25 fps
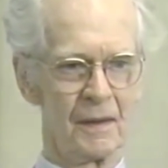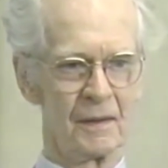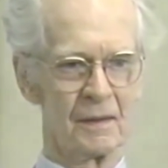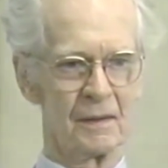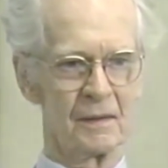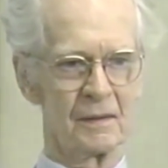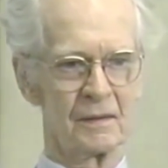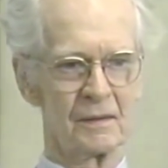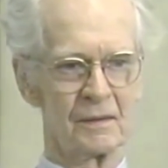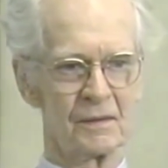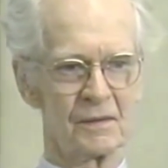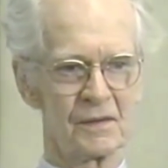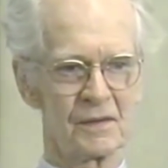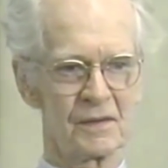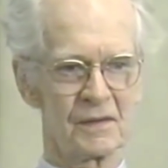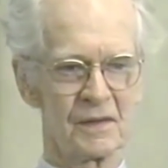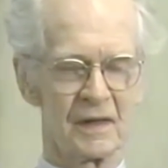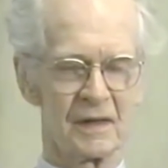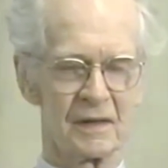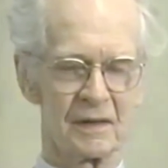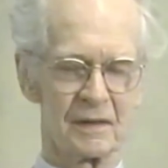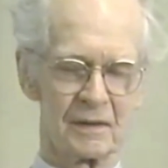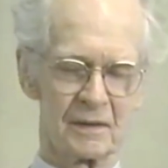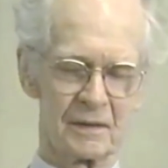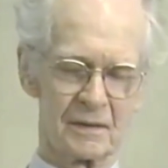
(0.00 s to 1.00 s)
Uh,
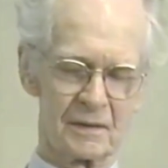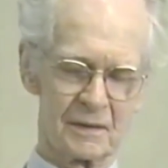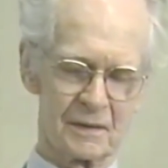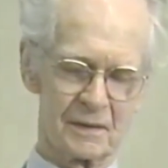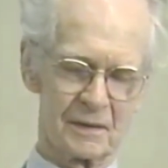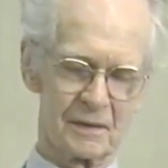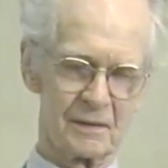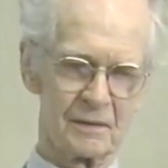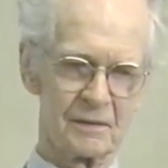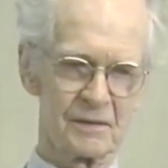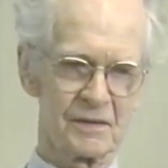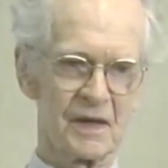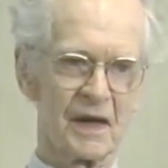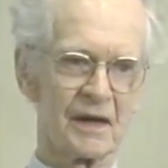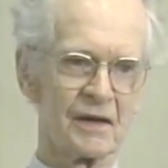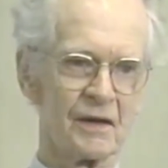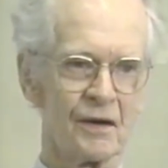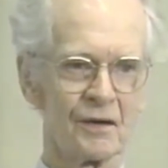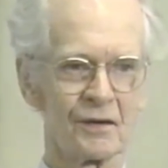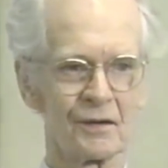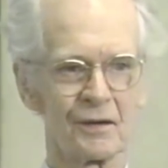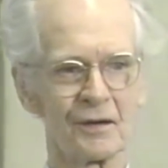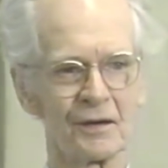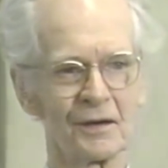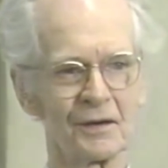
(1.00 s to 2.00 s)
say uh, say
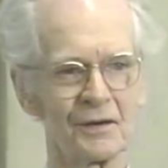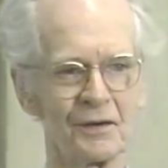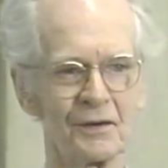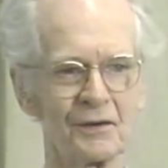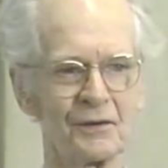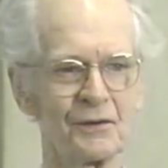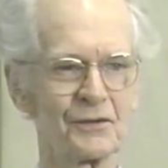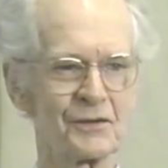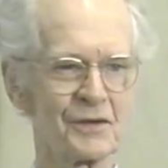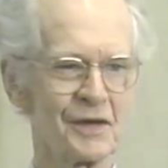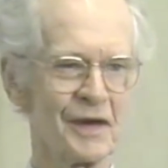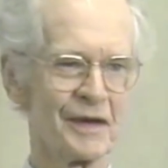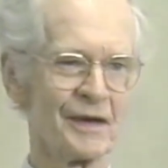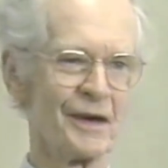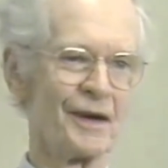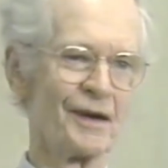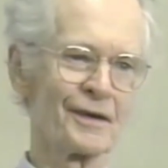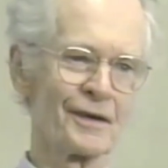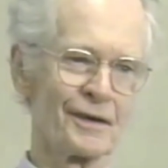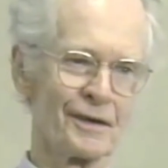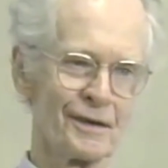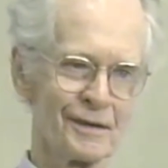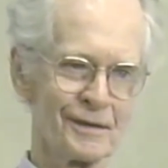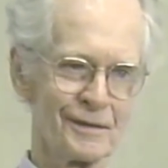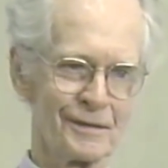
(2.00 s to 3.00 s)
uncle and you say
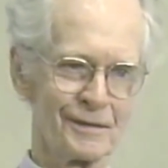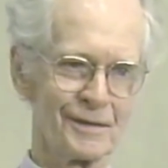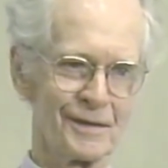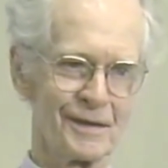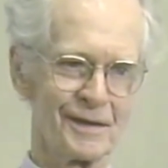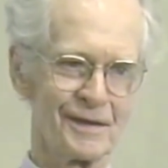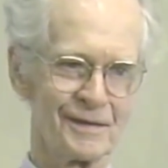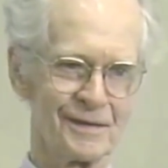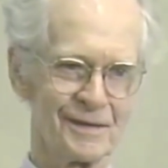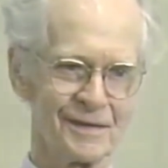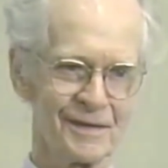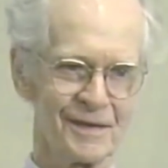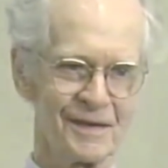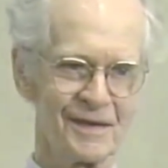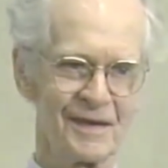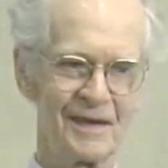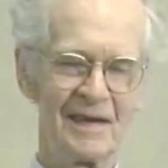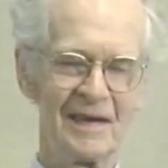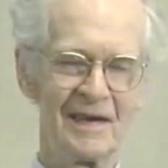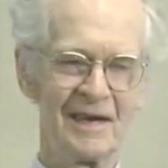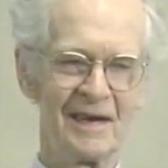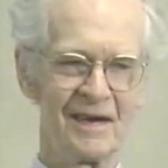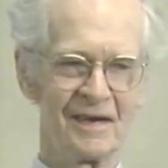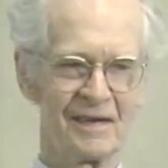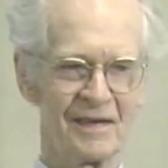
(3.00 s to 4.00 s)
uncle and uh,
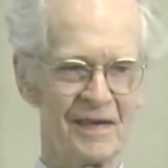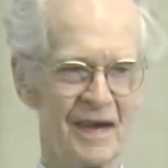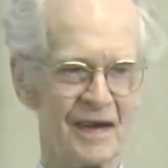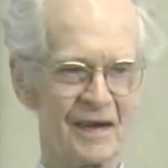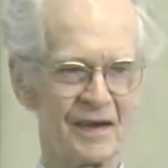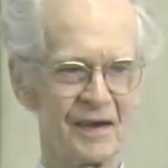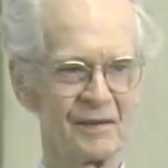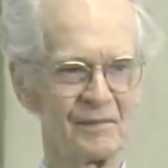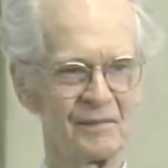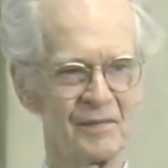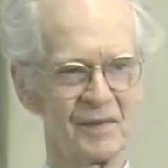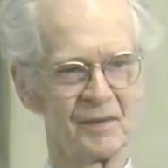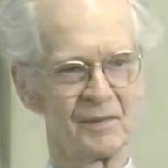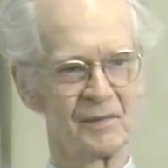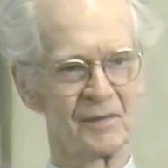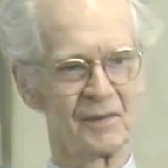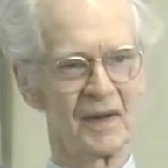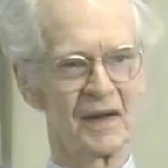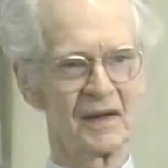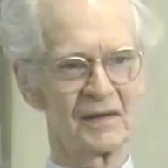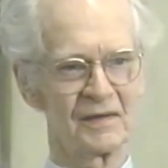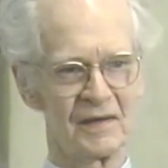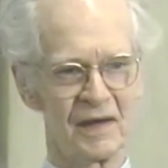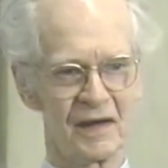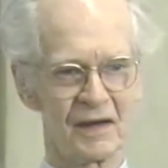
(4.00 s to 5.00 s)
that can be
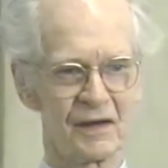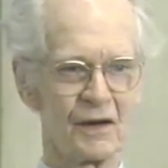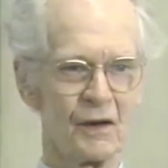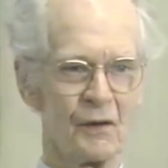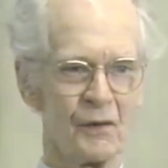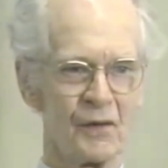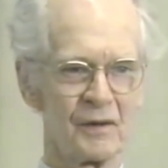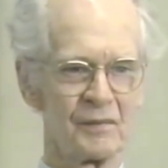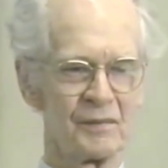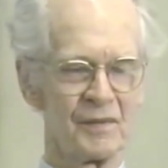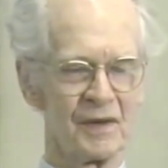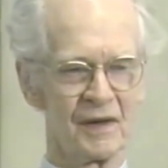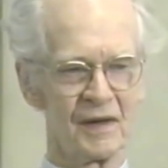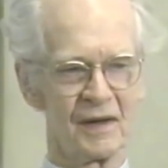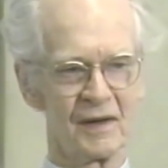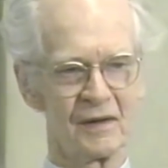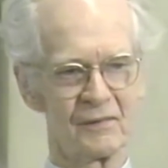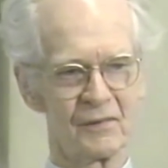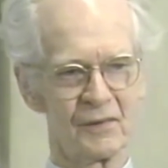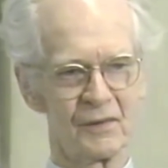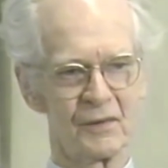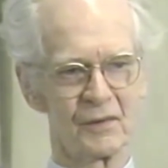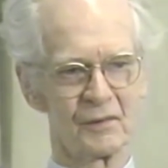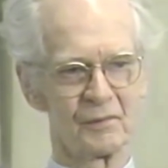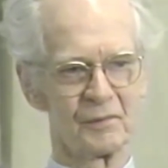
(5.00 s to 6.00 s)
that echoic
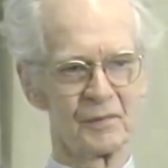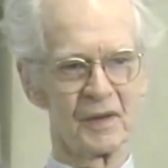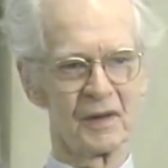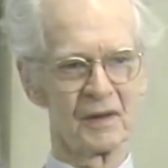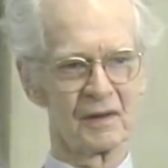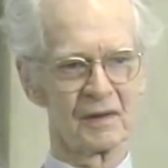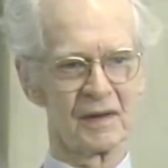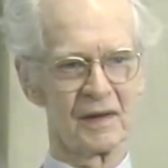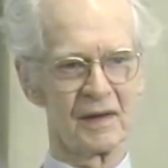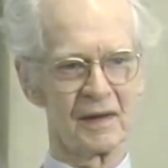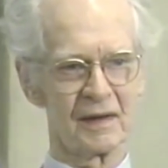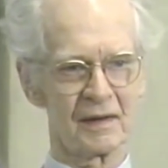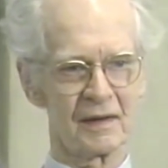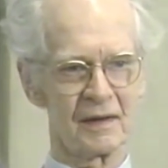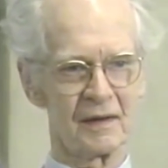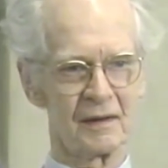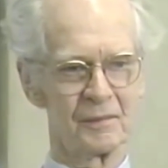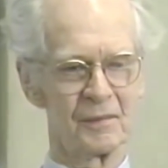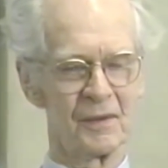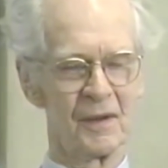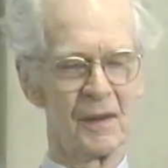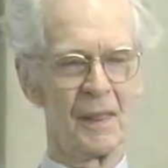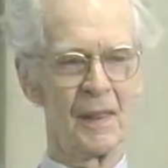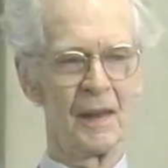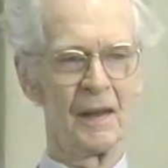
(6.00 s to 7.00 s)
behavior you can build that up
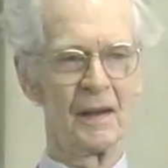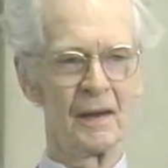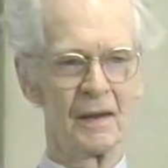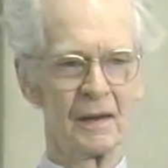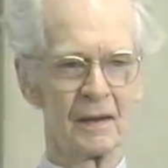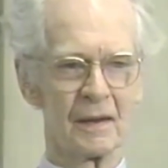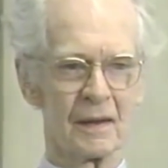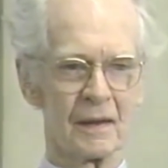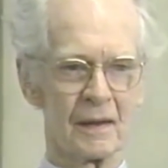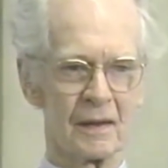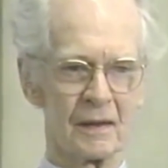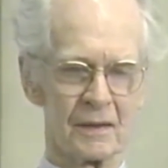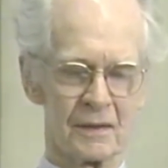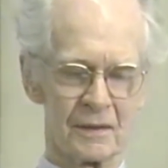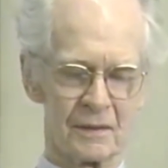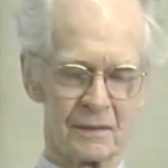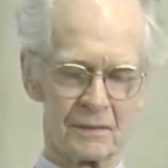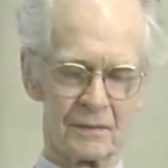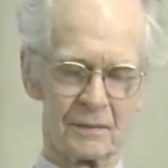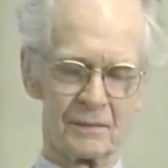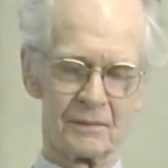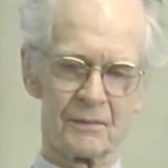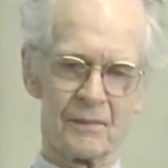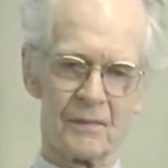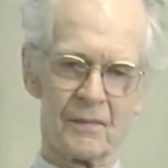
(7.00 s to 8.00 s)

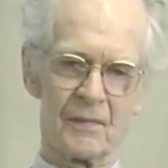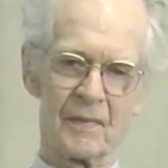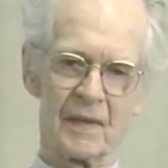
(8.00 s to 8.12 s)
um,